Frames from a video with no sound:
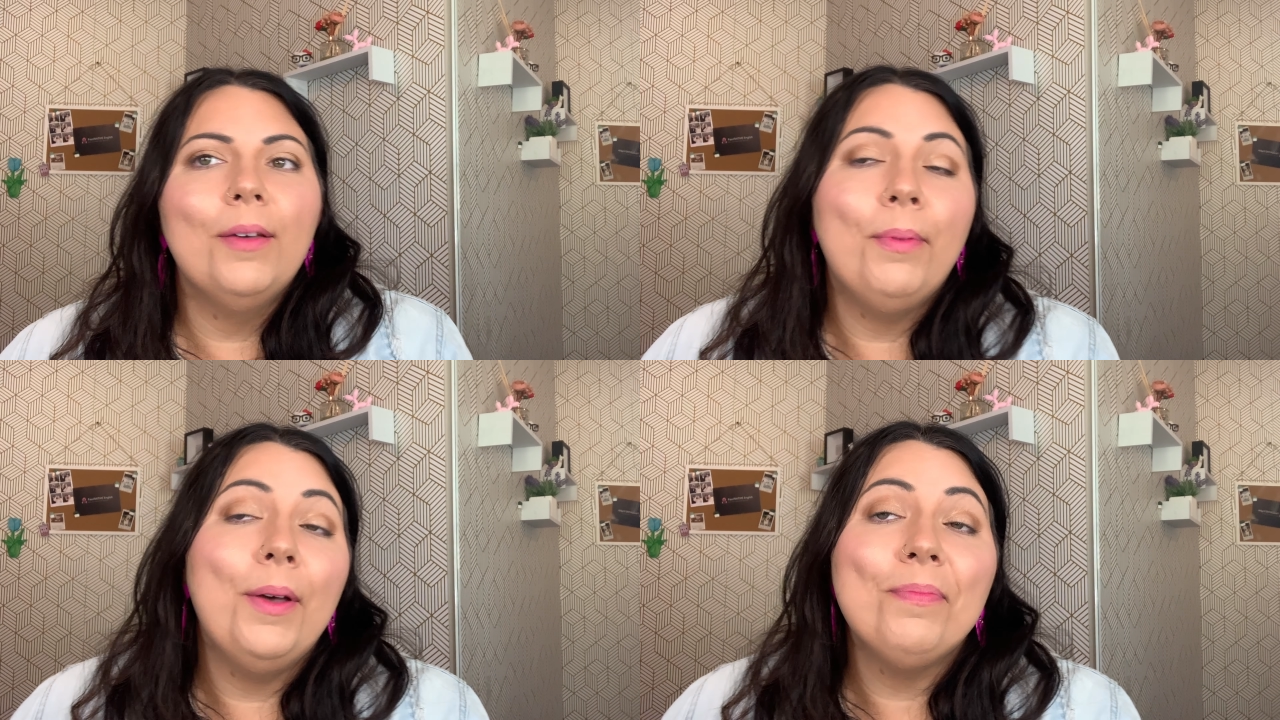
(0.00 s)

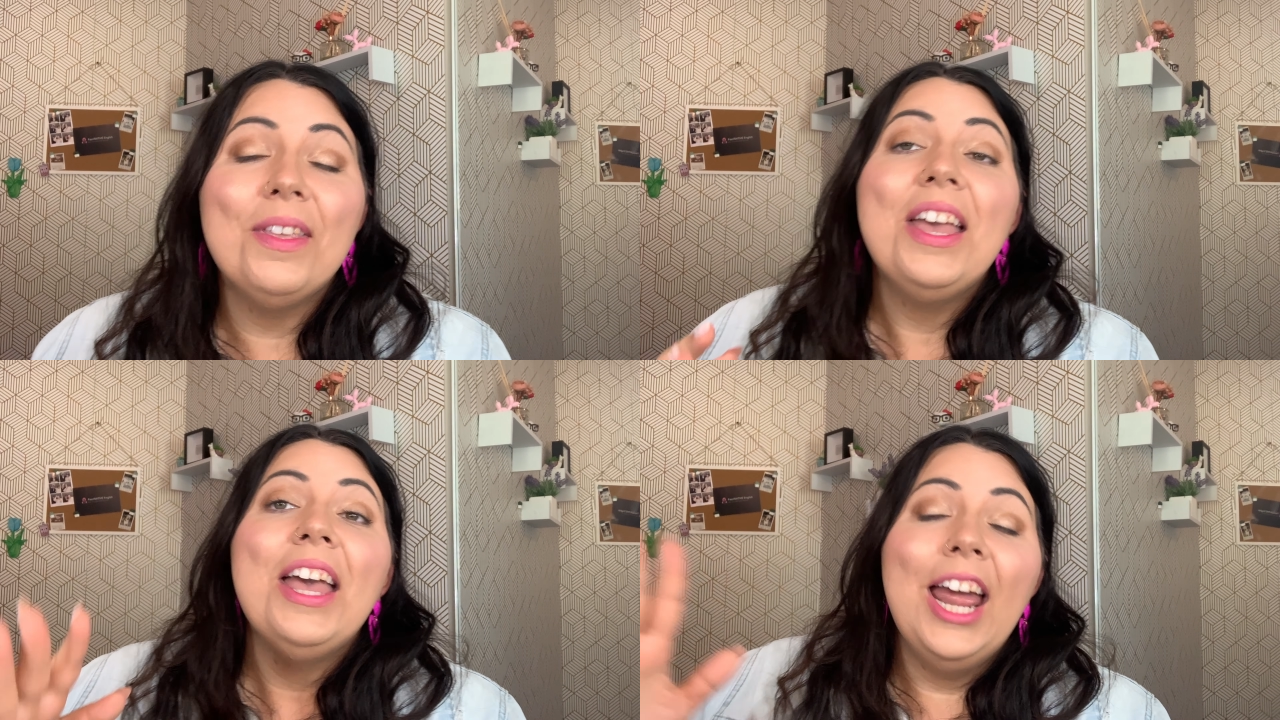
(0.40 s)
But
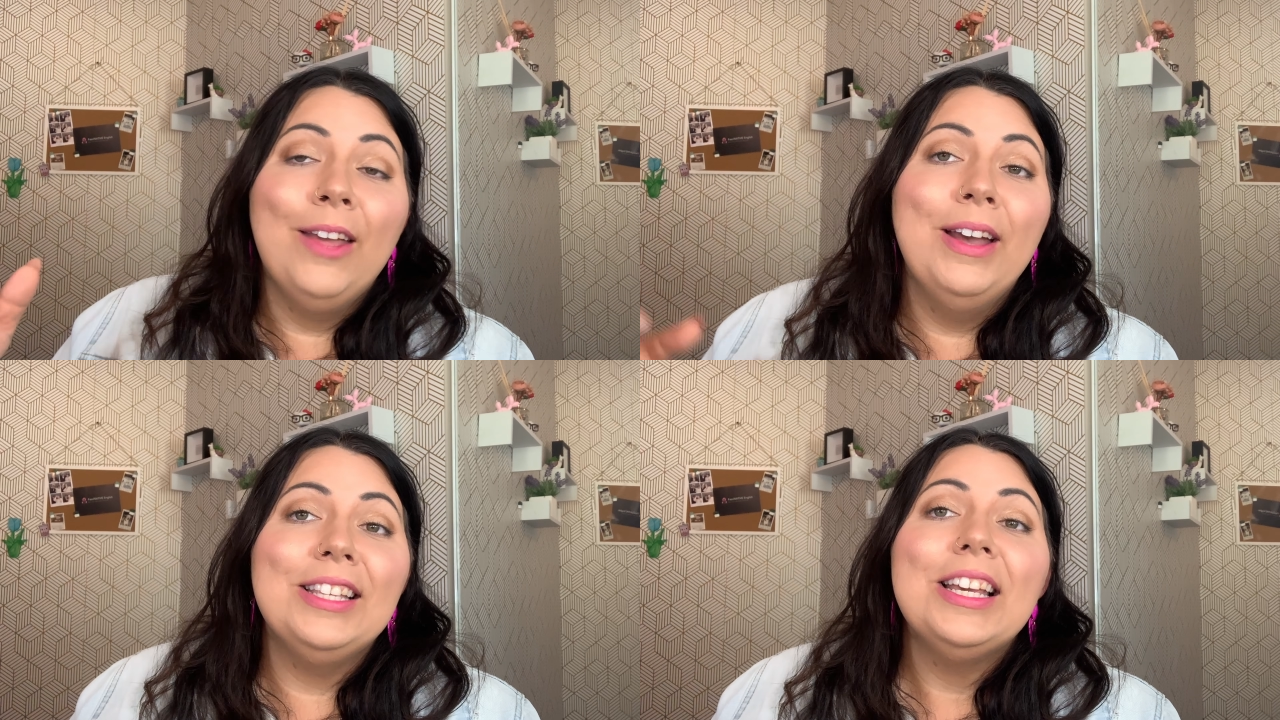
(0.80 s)

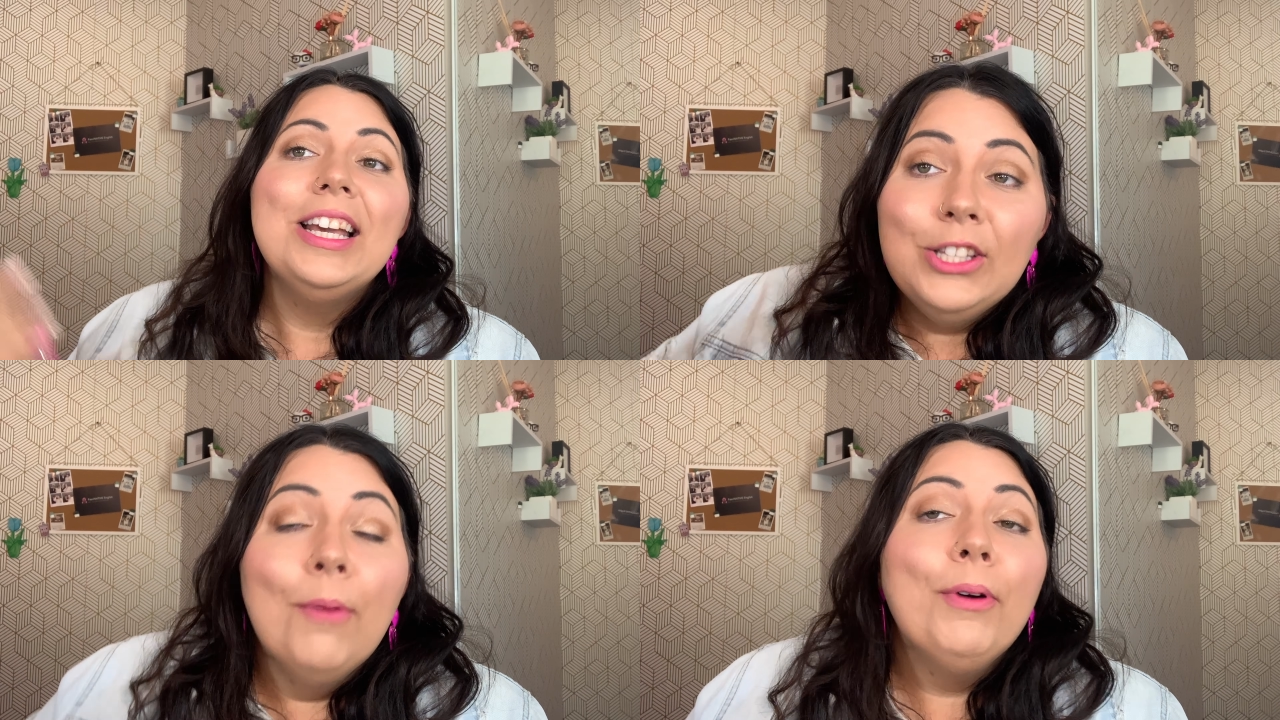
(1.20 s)

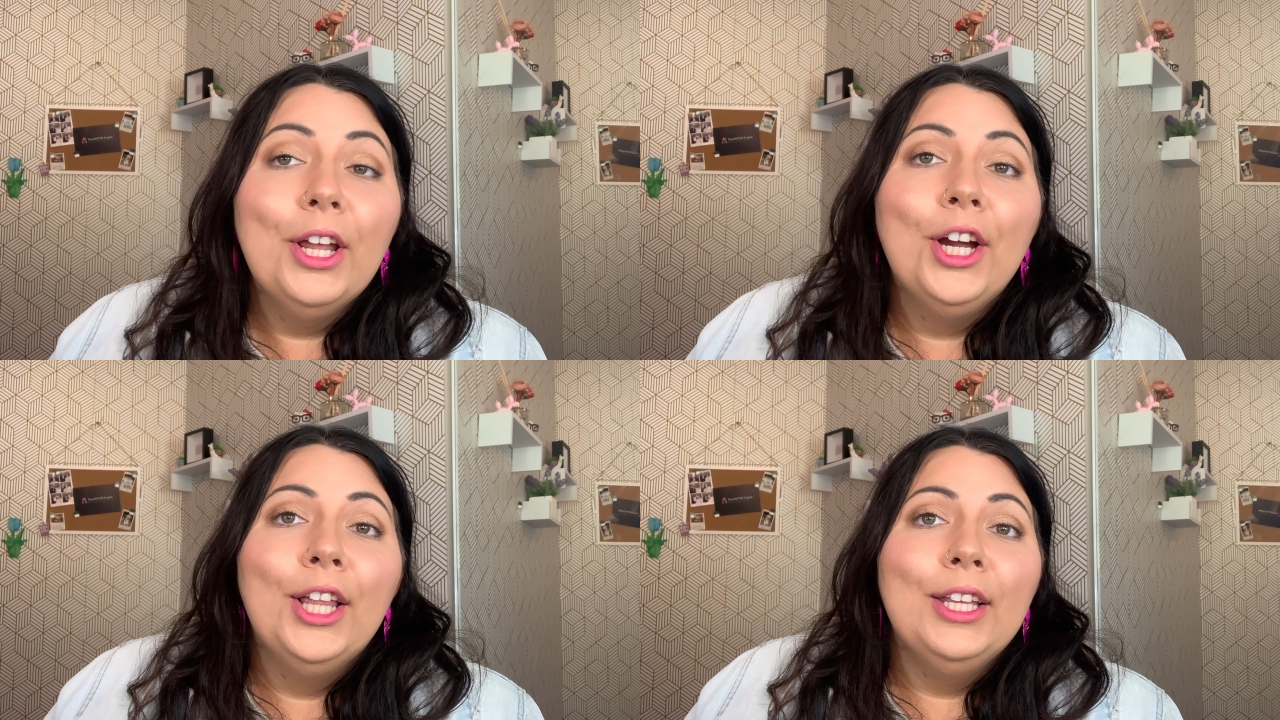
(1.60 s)
anyways, so I'm pretty good at